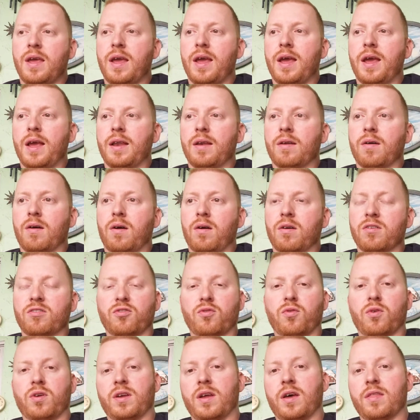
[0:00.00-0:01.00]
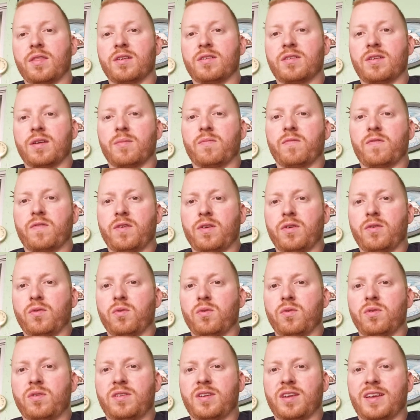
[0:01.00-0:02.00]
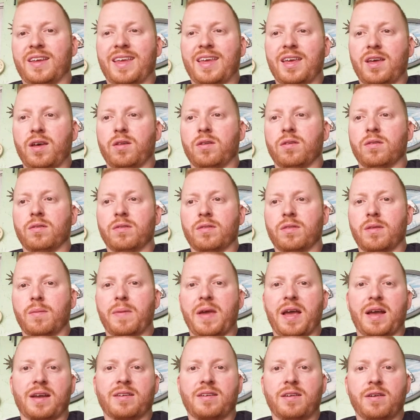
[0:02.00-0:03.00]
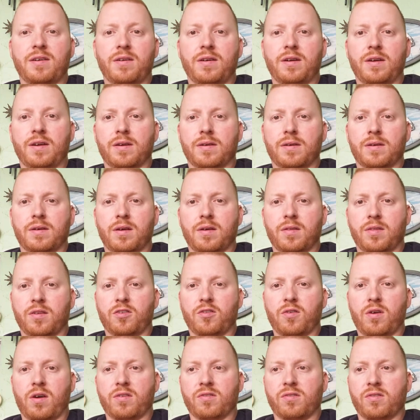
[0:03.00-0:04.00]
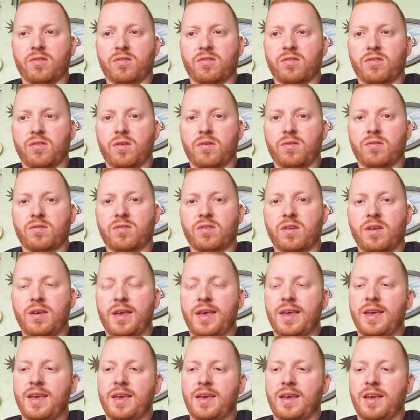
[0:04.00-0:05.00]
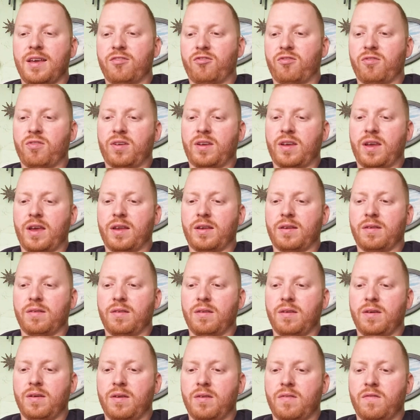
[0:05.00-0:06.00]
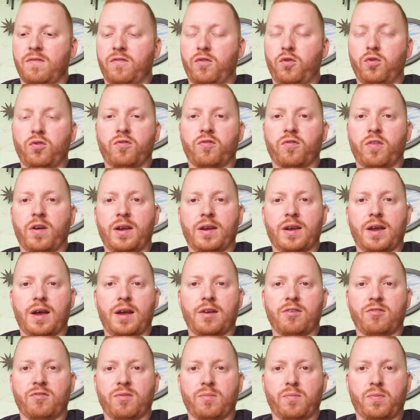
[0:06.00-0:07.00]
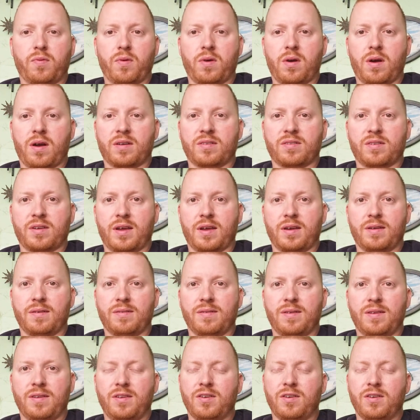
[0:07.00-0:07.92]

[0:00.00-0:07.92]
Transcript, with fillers: And also another tip for you to kill the bacteria of the tonsil stones is you can get food grade hydrogen peroxide.